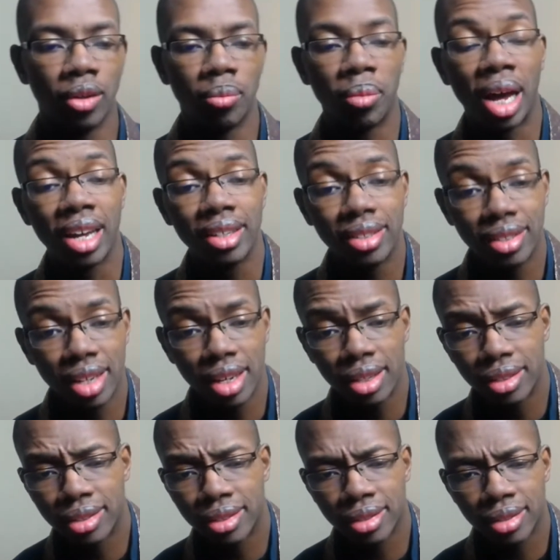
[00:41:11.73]
mind
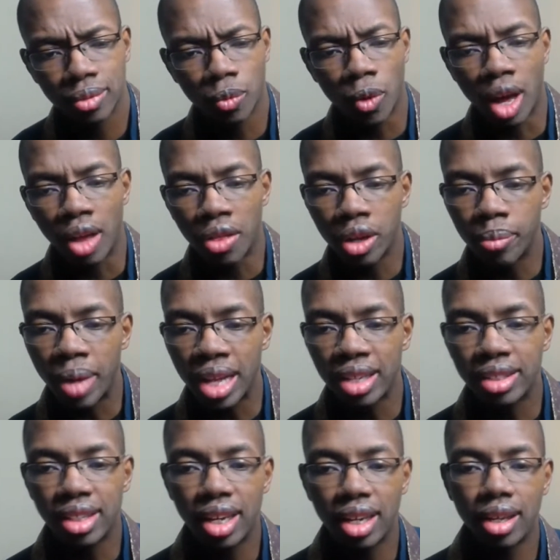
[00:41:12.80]
states while they're
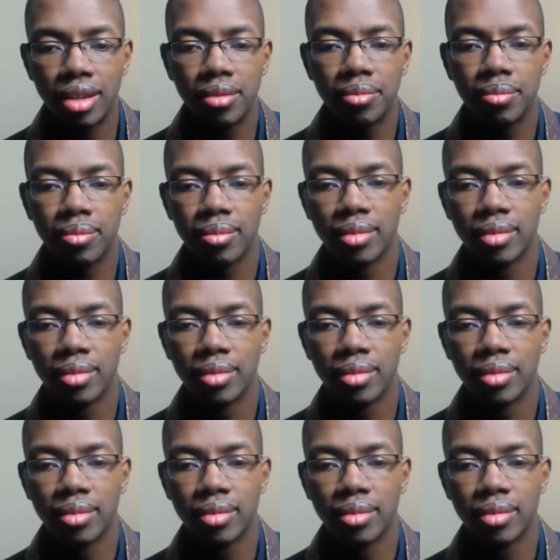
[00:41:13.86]
meditating